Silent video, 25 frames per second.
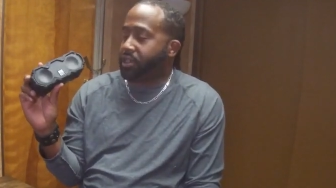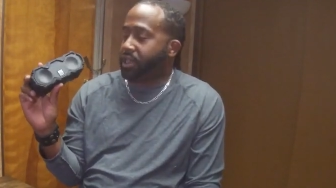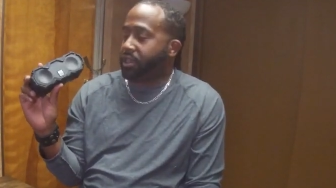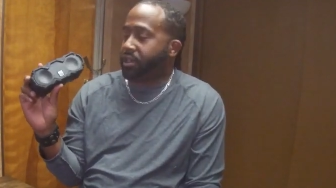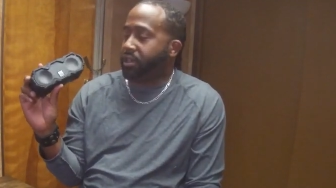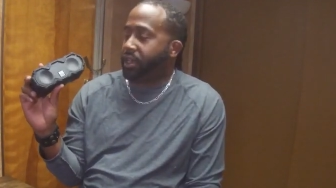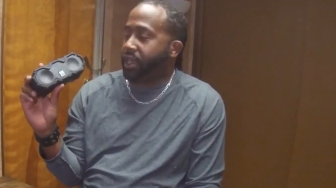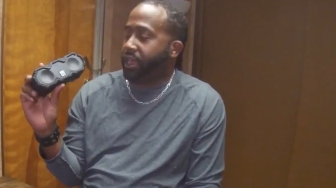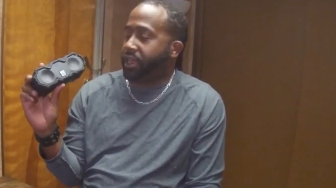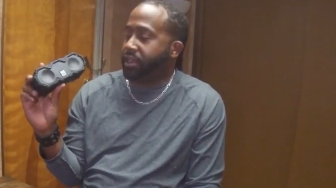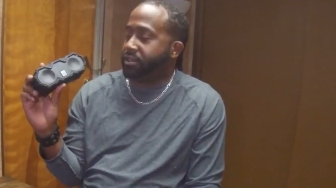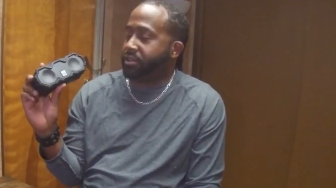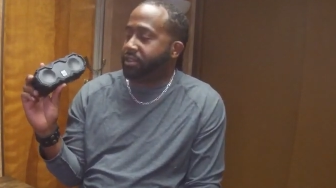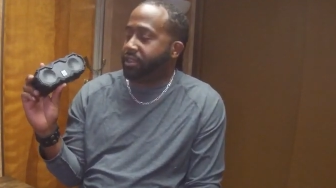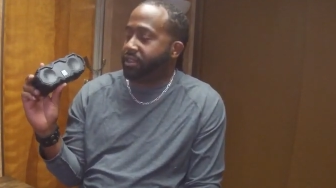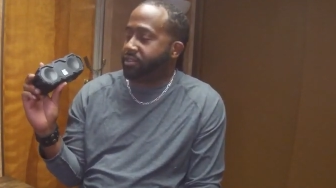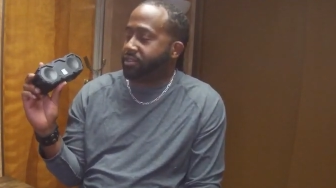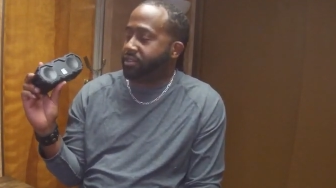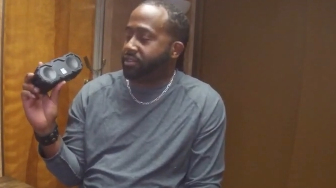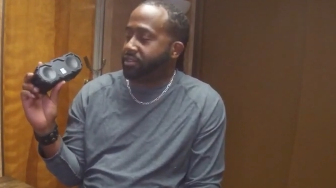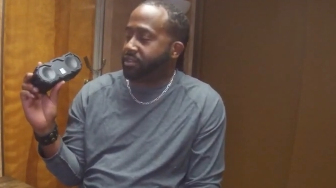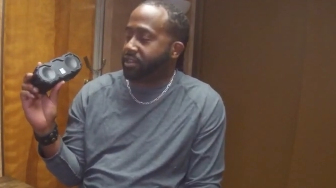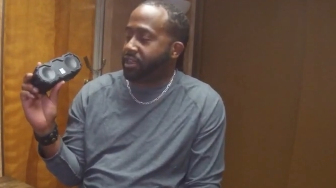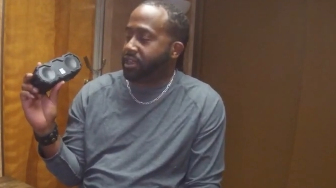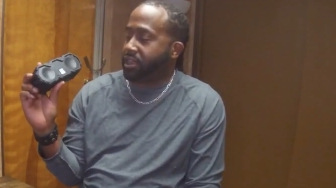All right,
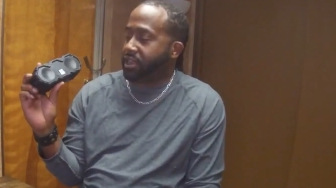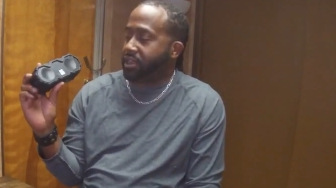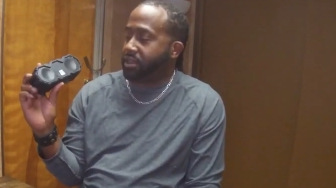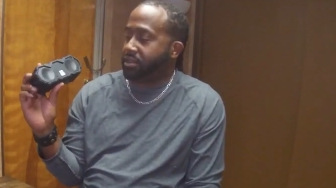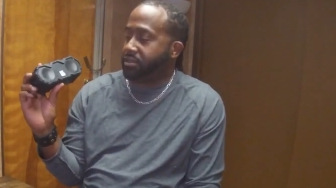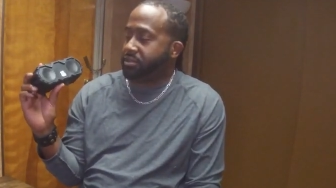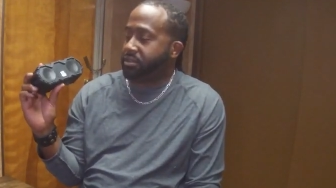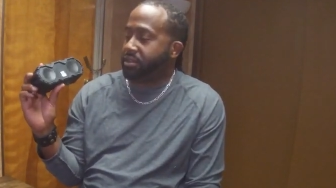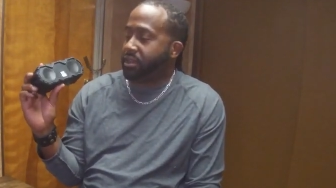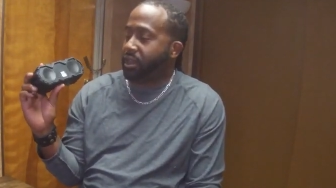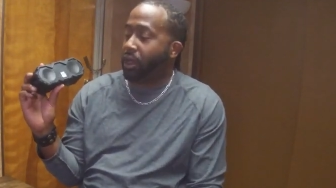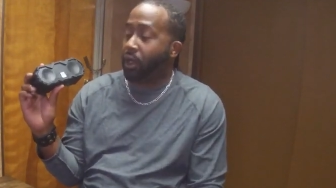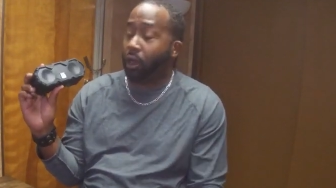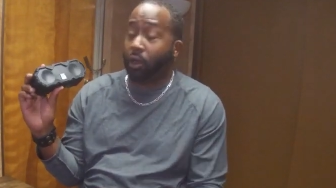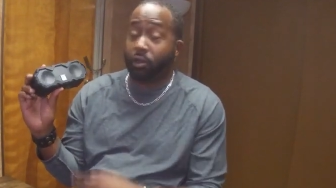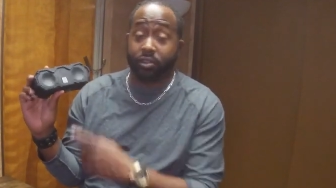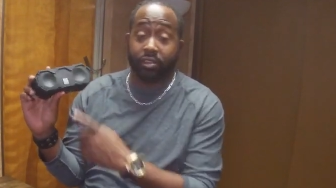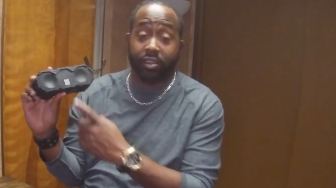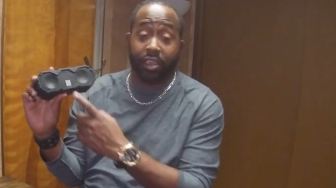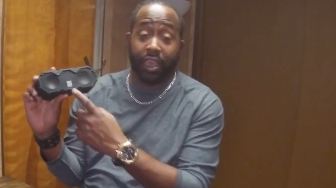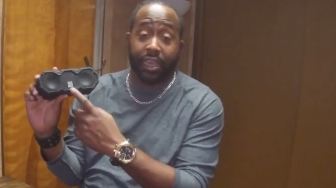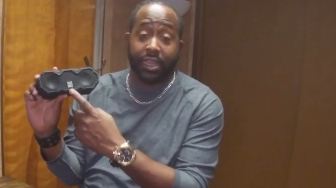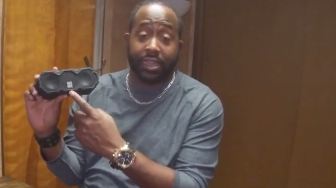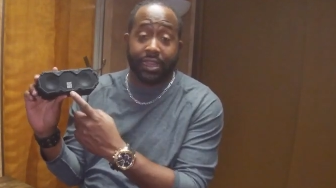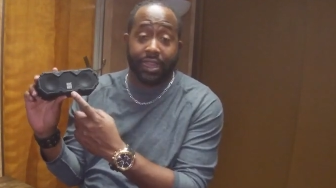this is
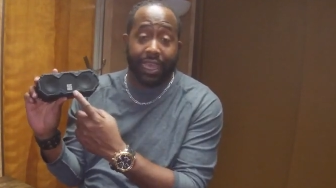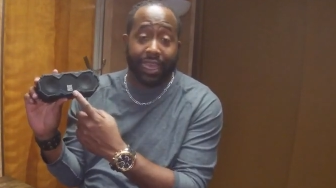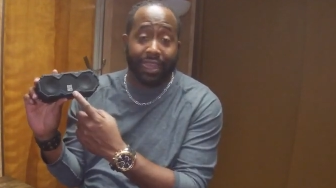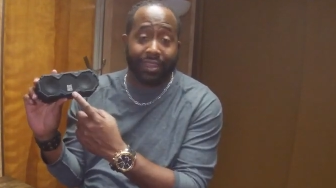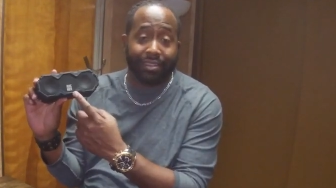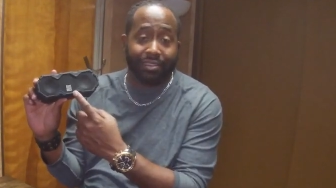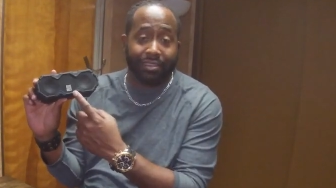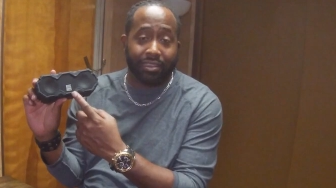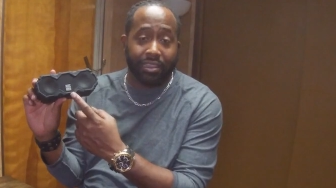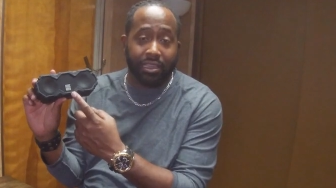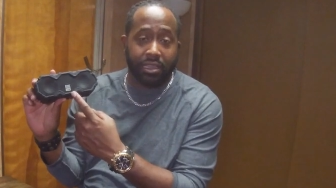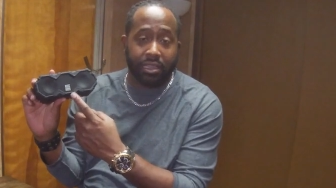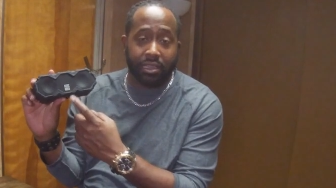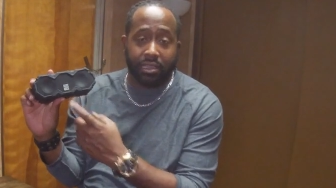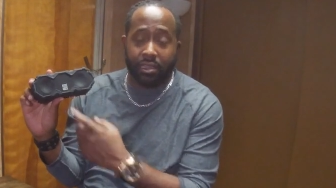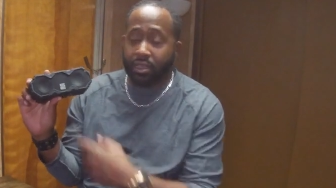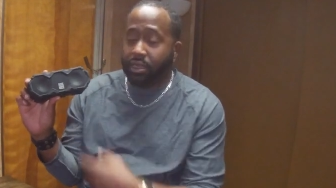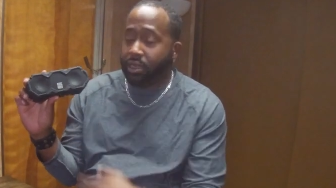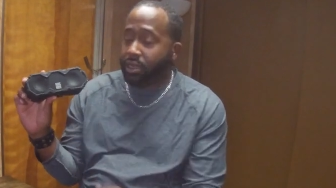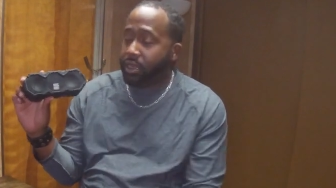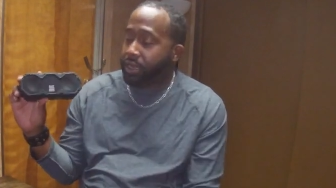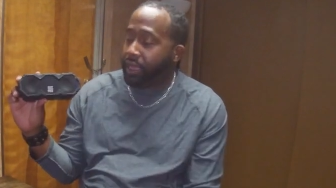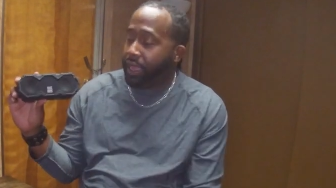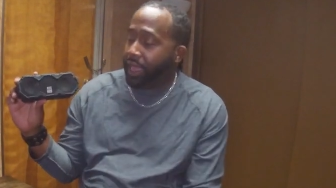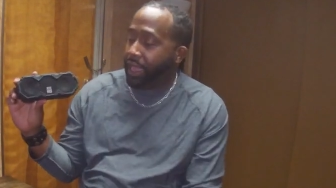Altec Lansing,
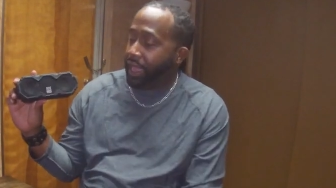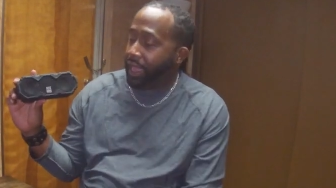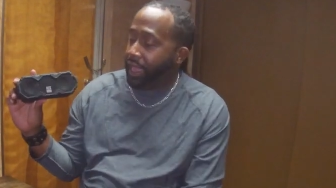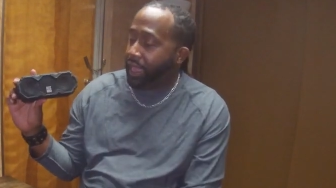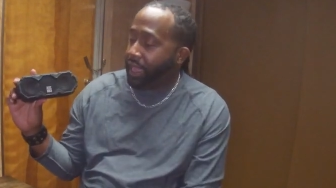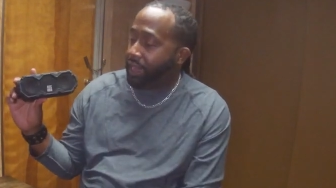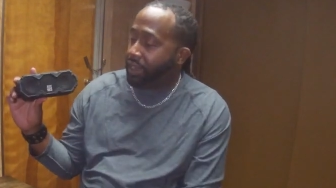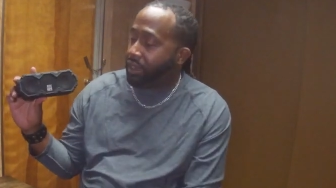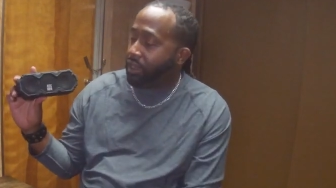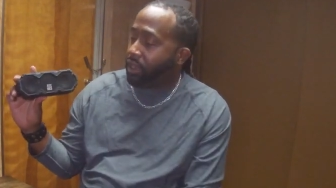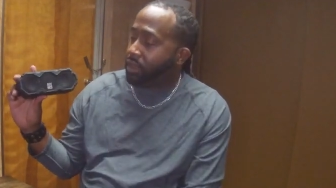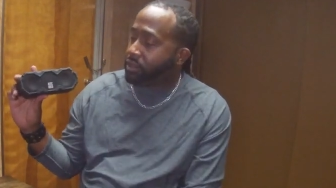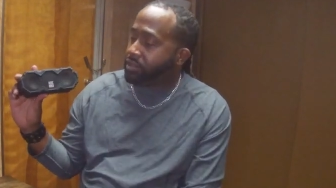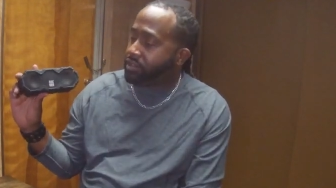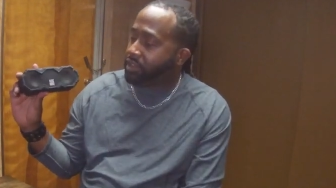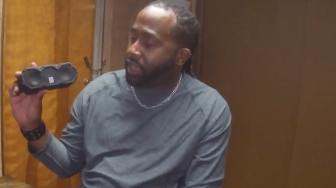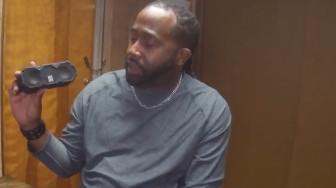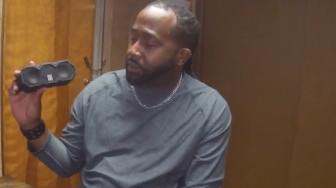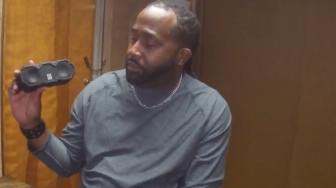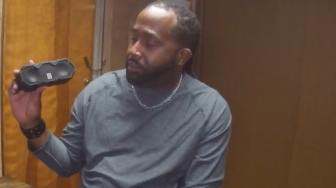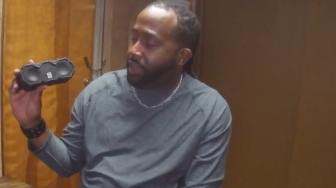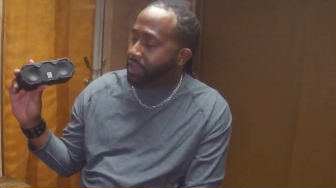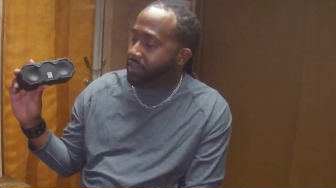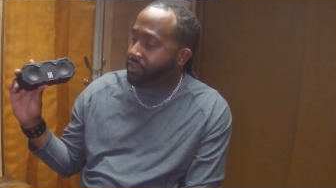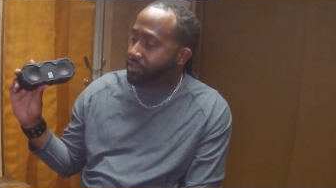and
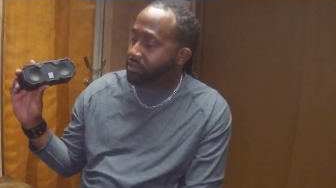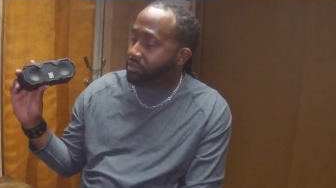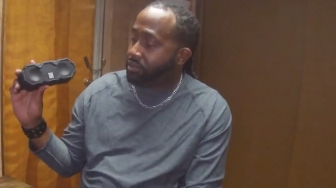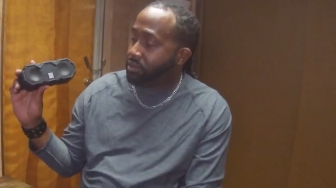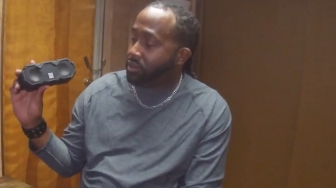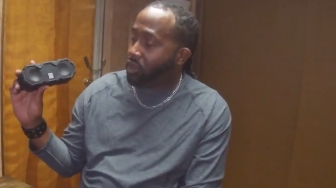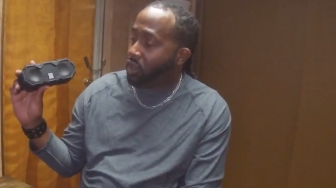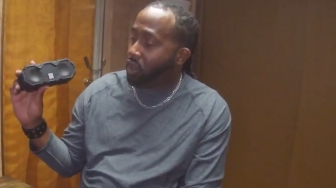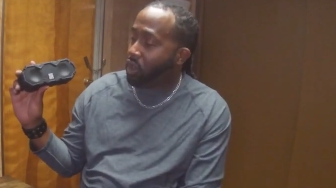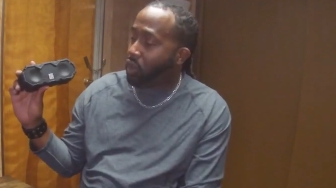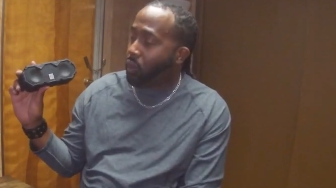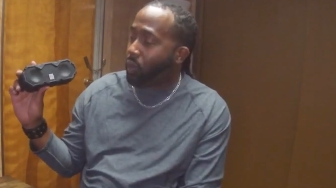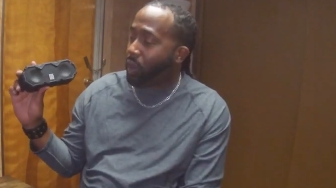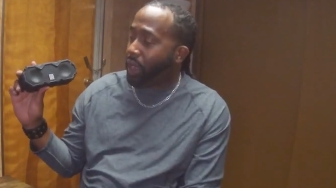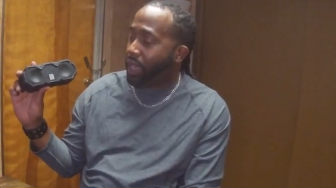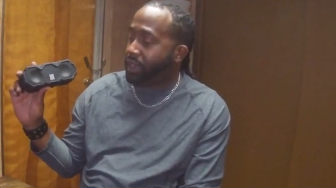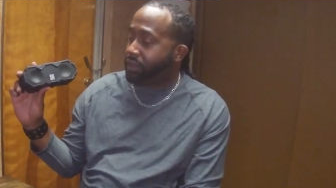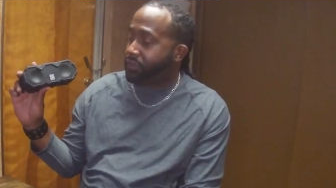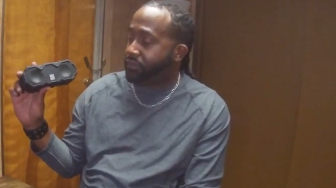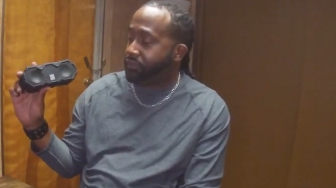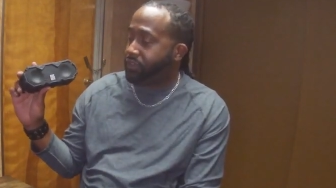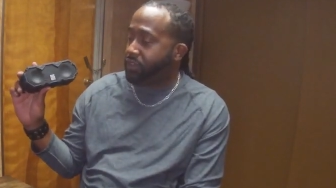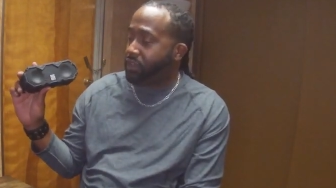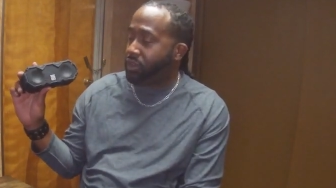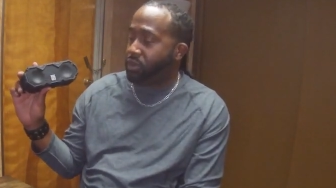Altec makes quite
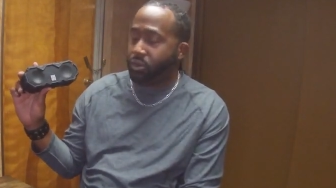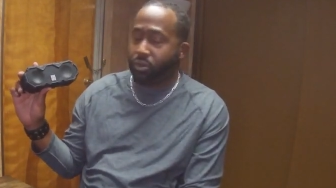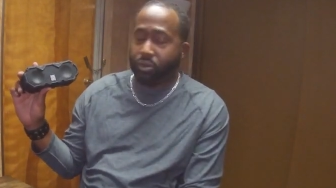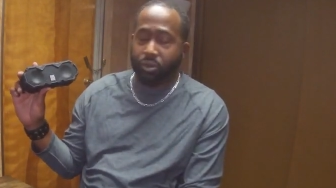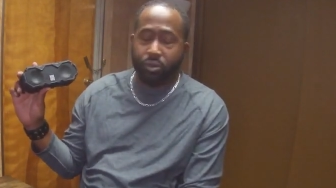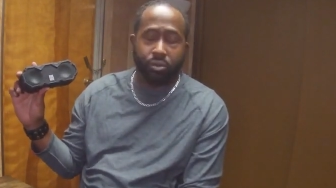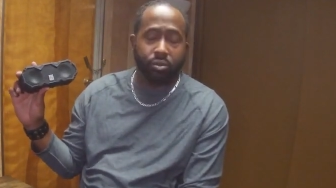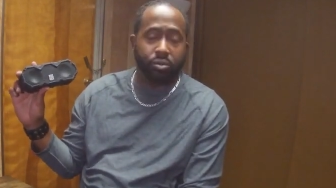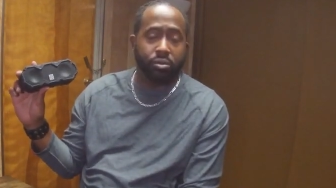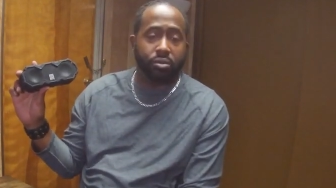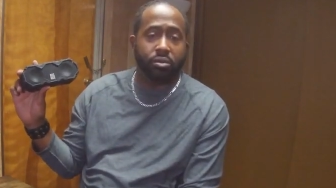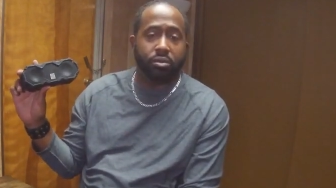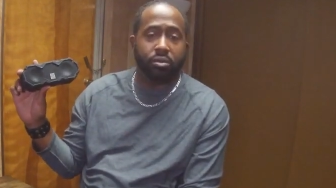a few